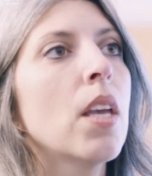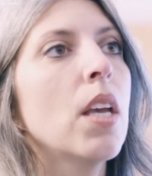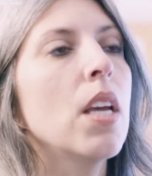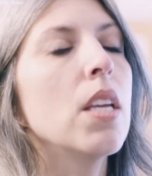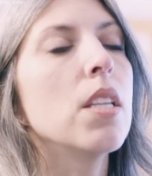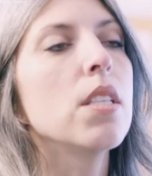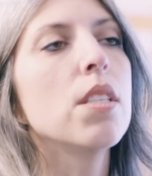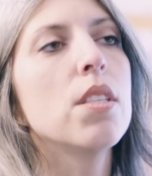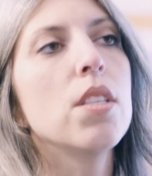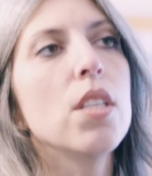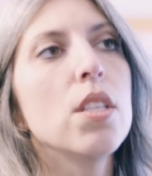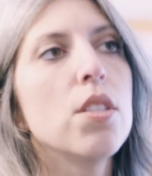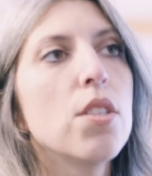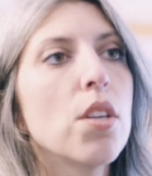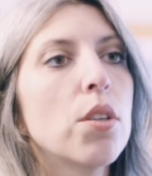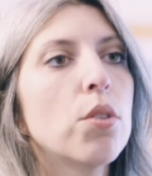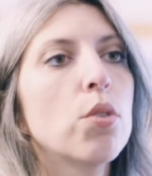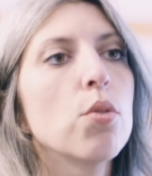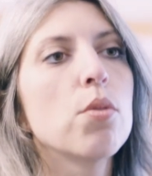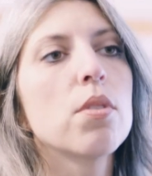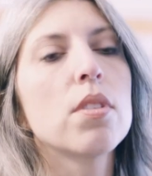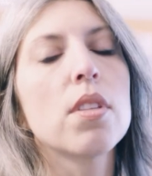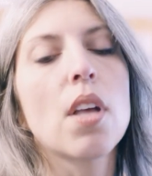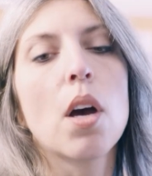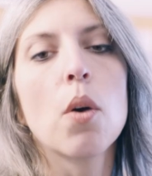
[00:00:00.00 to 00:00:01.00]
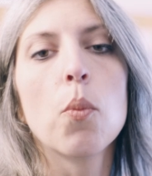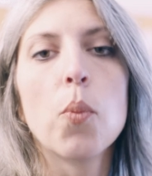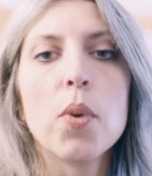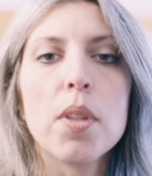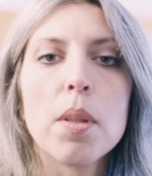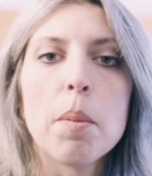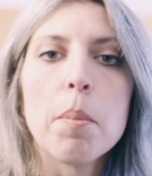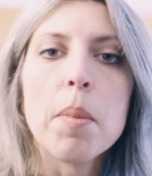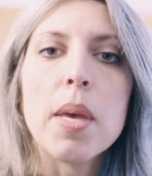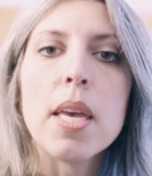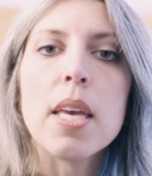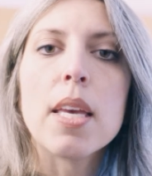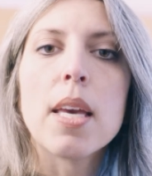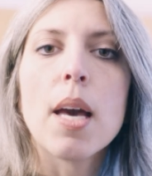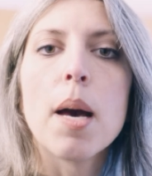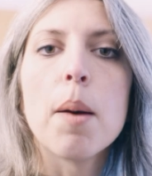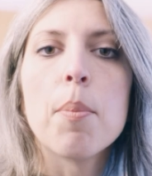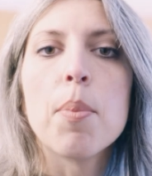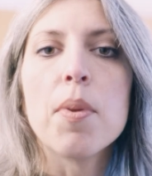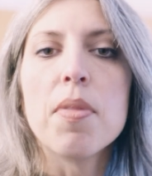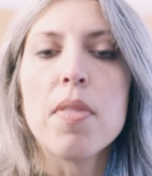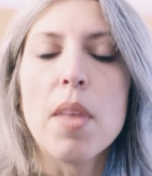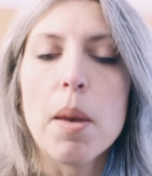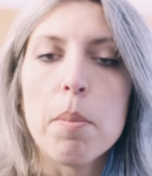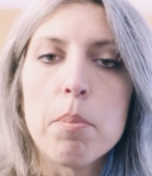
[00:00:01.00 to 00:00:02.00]
it is easier to start with the
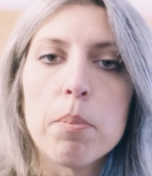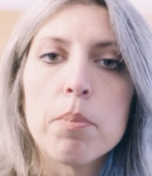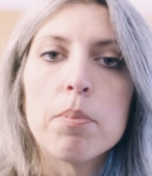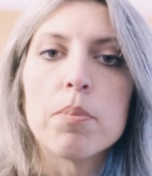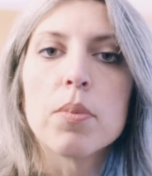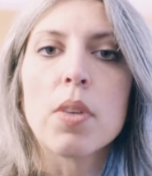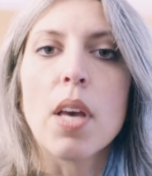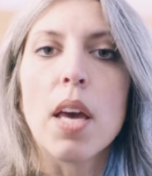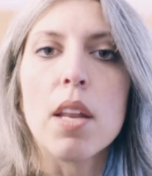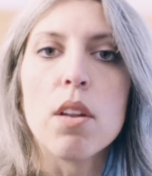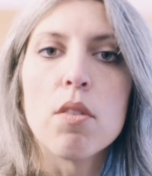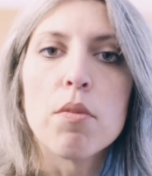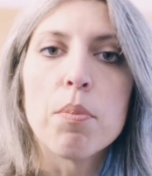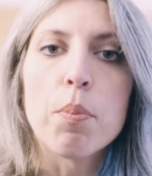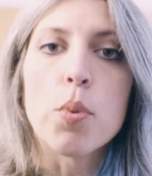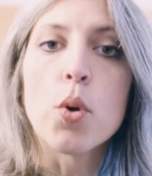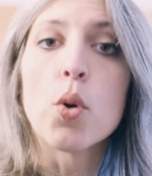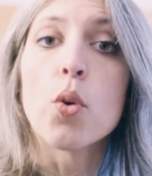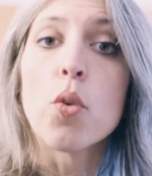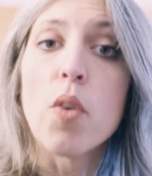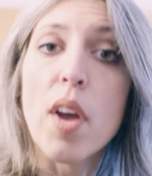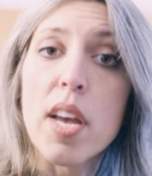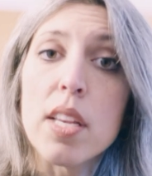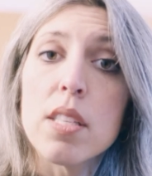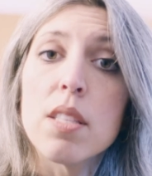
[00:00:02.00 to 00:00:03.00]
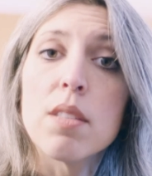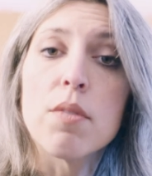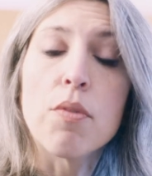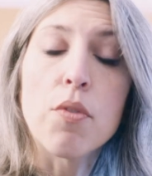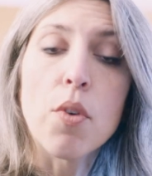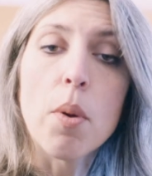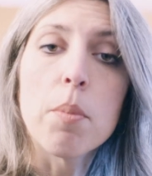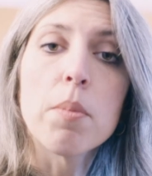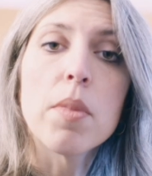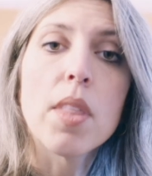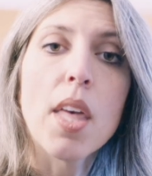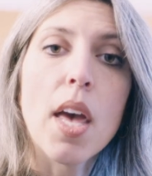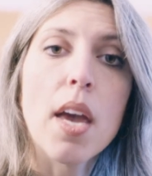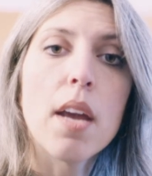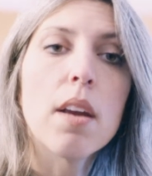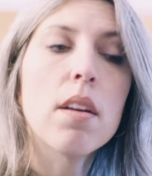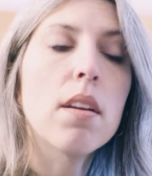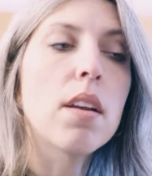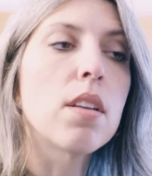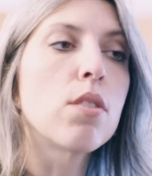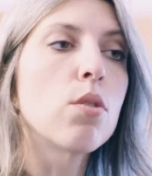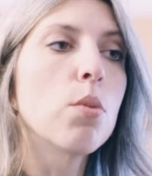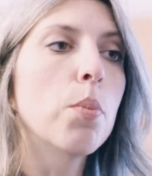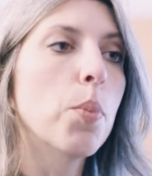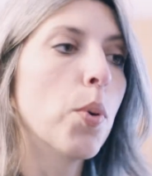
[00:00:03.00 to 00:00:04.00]
makeup and then kind of progress from there,
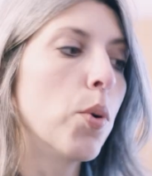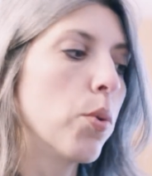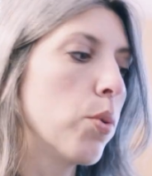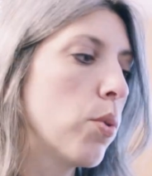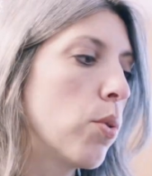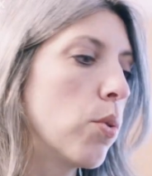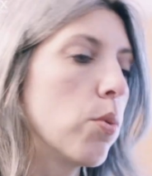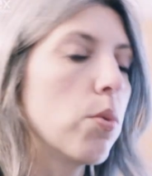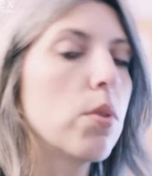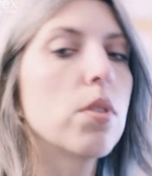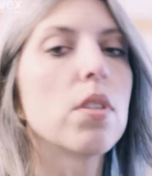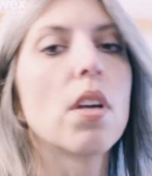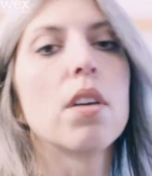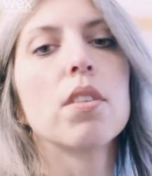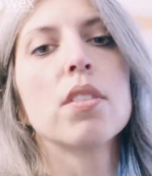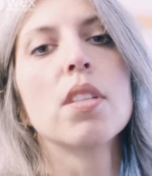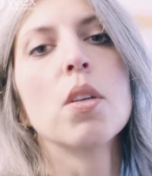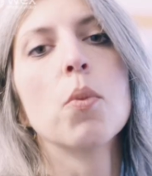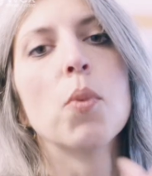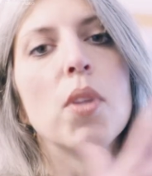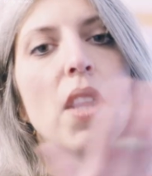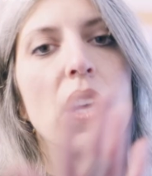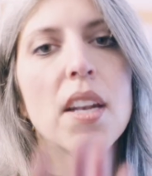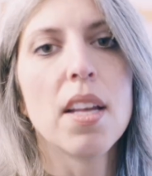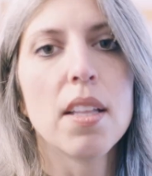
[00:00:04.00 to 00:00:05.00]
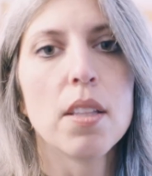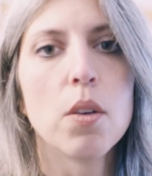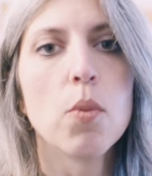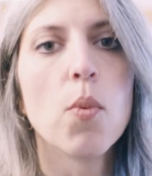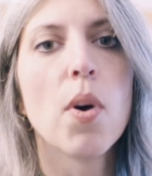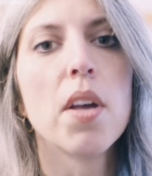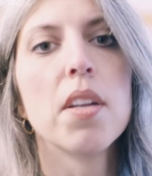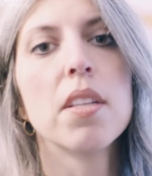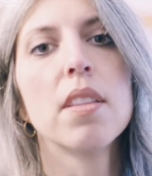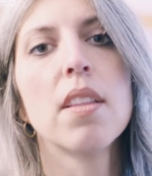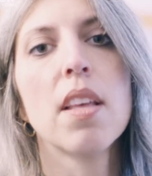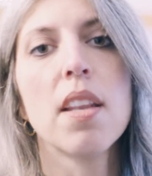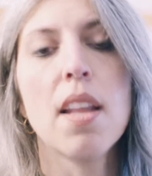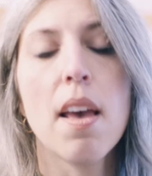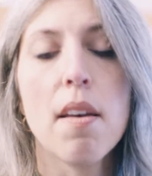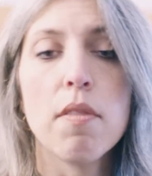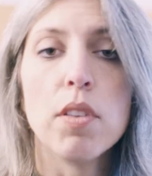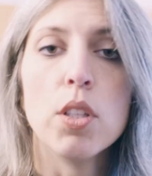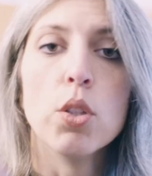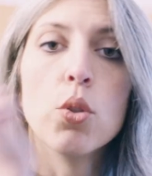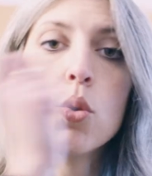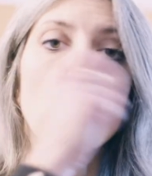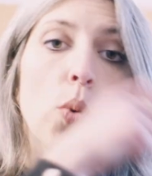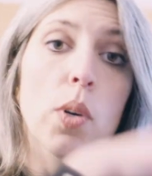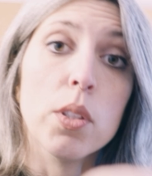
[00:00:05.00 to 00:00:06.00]
as opposed to starting with another one and then
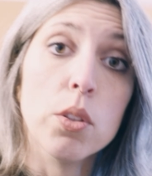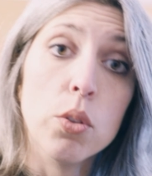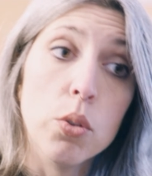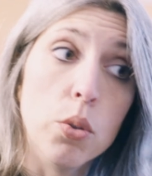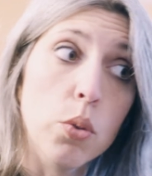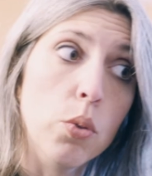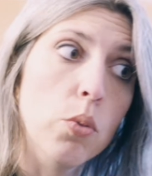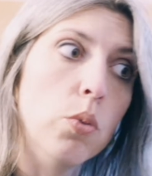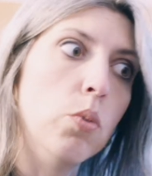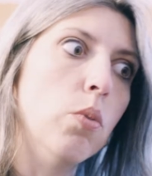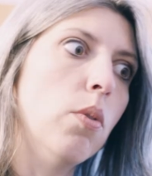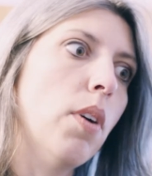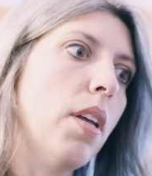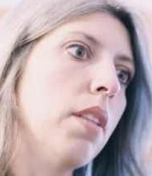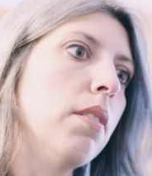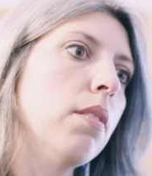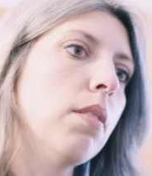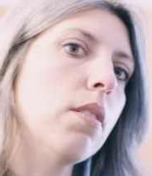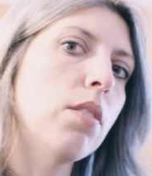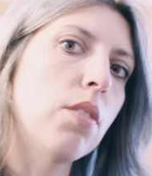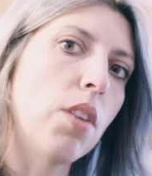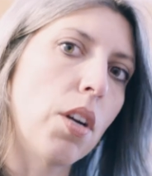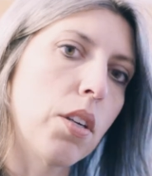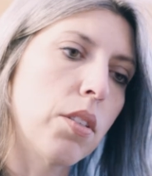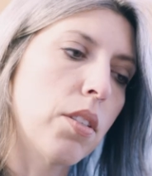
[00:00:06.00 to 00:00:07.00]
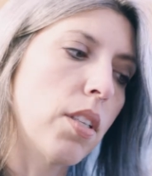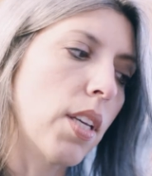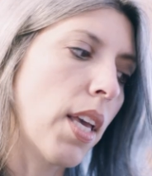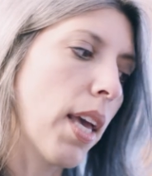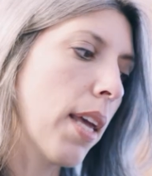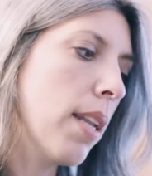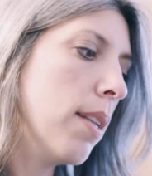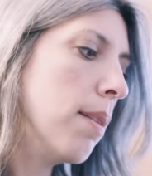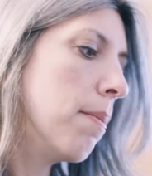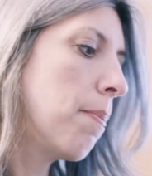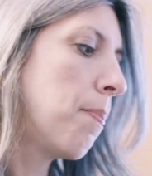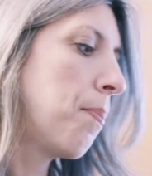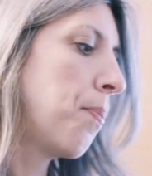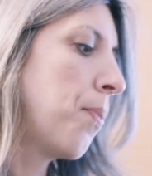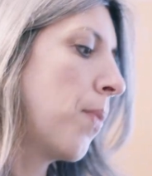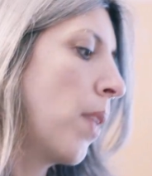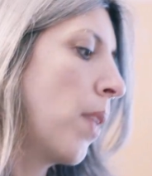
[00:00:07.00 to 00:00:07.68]
having to undo and start again.